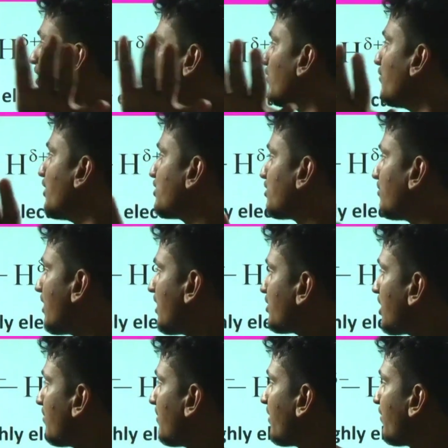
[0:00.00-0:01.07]
we used to
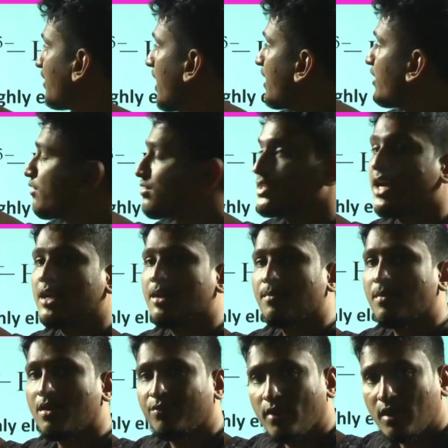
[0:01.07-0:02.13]
mention between hydrogen atom
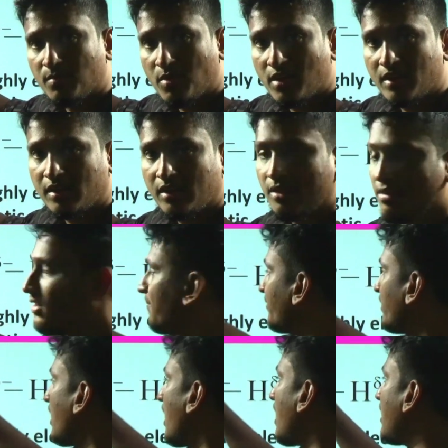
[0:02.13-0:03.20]
of one molecule
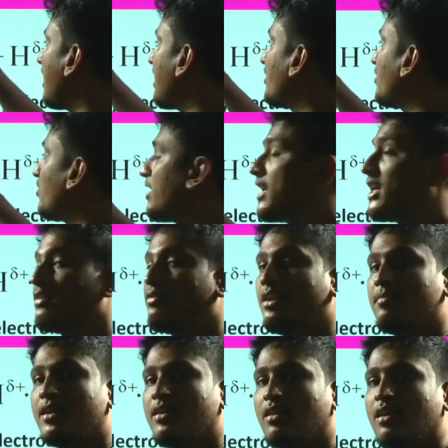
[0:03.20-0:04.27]
and electronegative
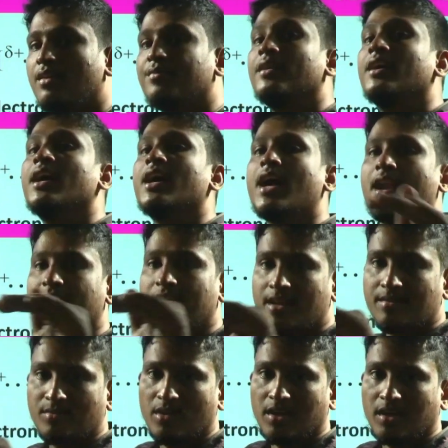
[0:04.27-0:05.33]
element of another
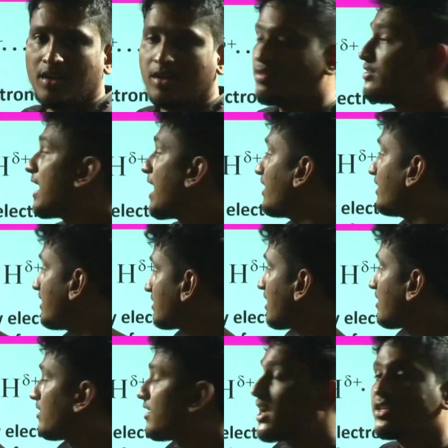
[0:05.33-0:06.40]
molecule, and this
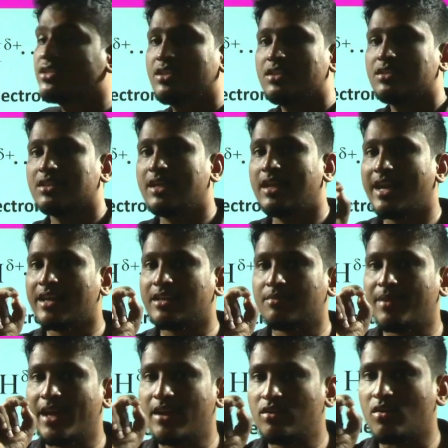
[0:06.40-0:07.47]
attraction is indicated by
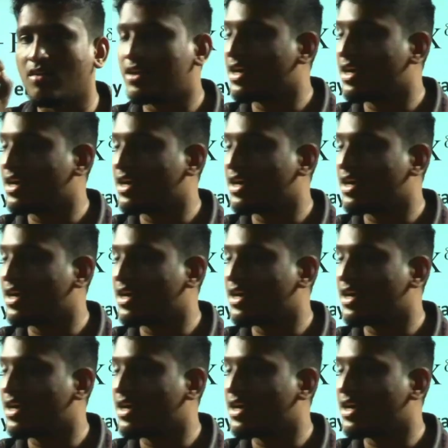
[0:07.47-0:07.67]
a dotted